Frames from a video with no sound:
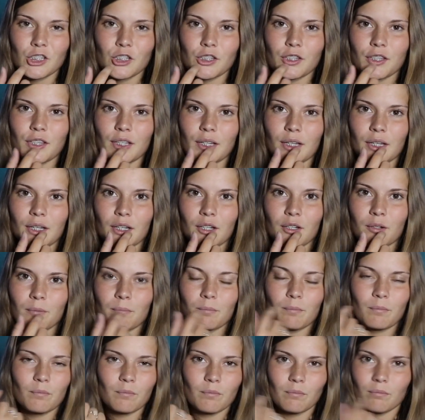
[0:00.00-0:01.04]
the
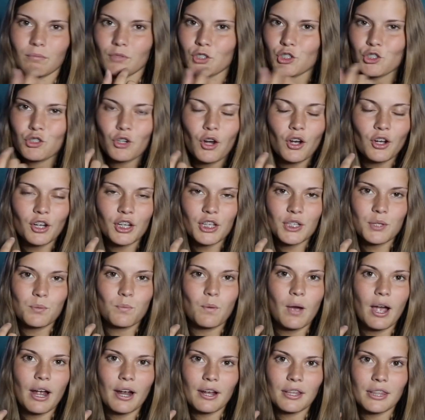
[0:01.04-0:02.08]
strongest
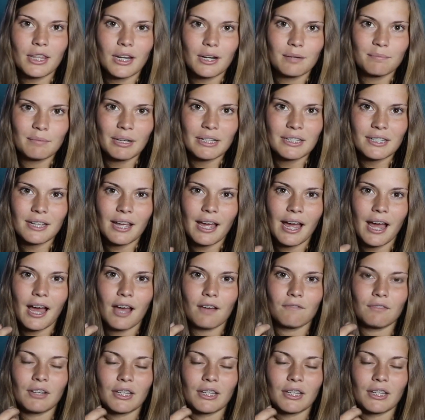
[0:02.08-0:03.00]
wire that I meant to have